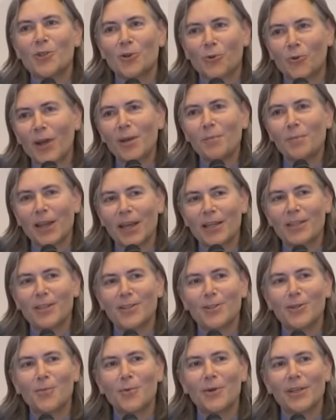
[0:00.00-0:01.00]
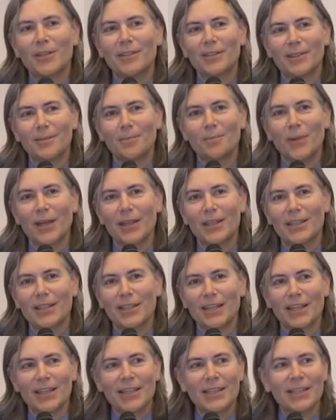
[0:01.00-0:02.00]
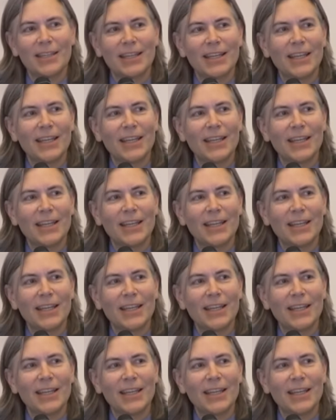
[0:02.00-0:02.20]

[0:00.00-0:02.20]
They're great places to put big cities.